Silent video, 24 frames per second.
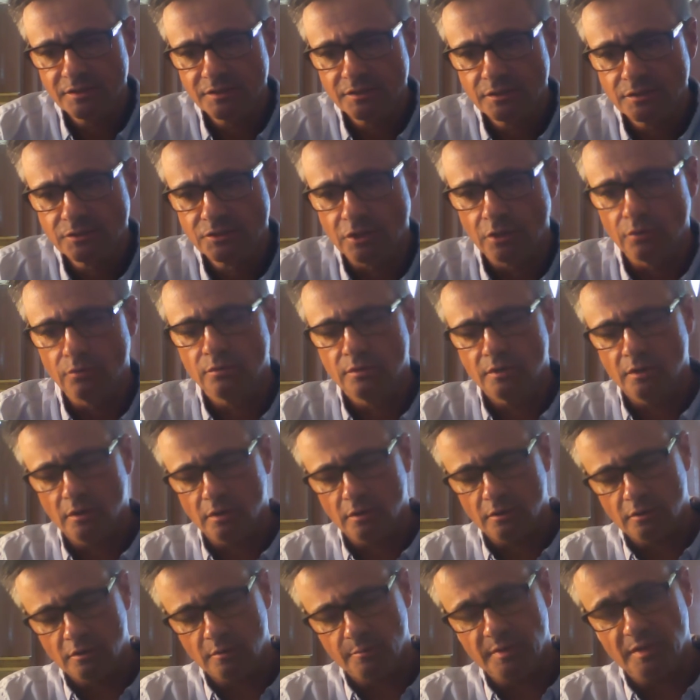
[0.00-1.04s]
So there are
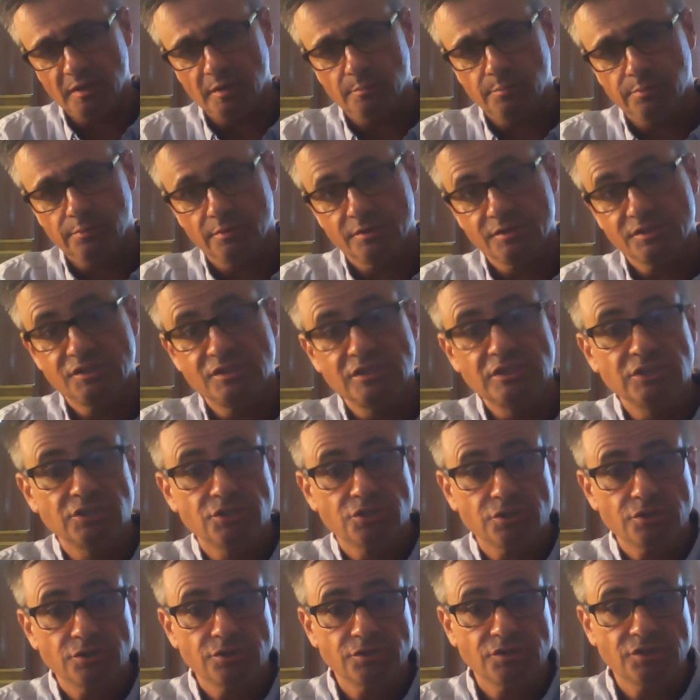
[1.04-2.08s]
going to be
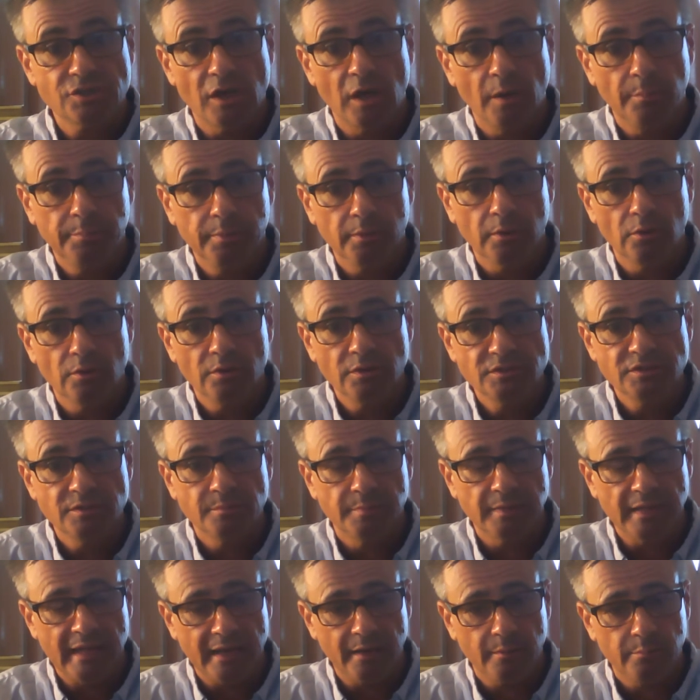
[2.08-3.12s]
procedures uploaded to
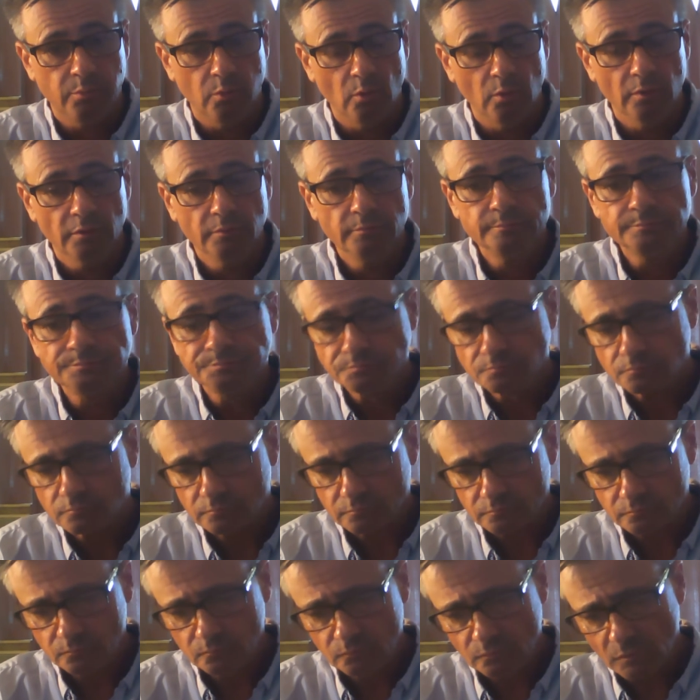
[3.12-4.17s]
Blackboard.
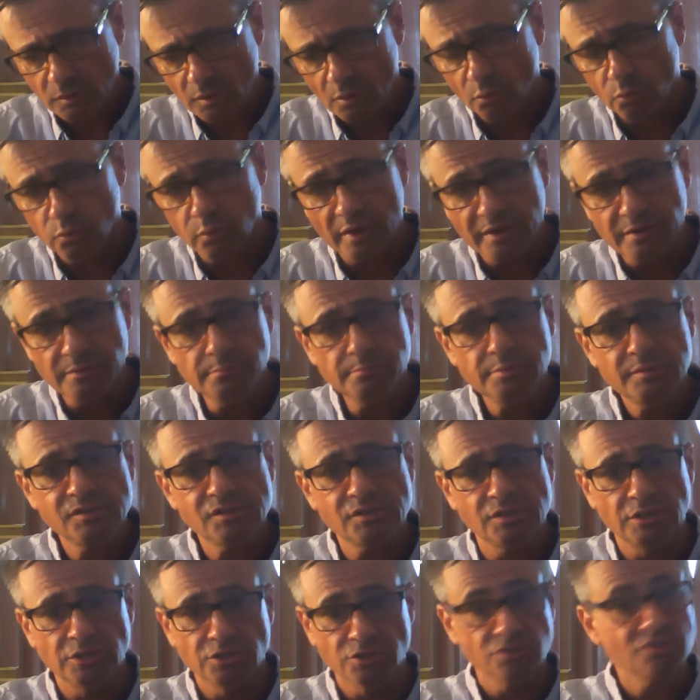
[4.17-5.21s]
Written
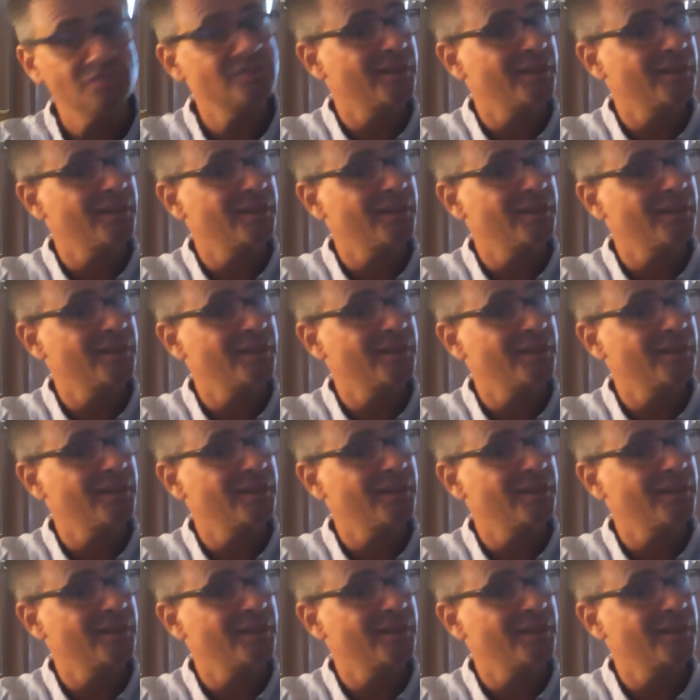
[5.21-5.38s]
procedures, the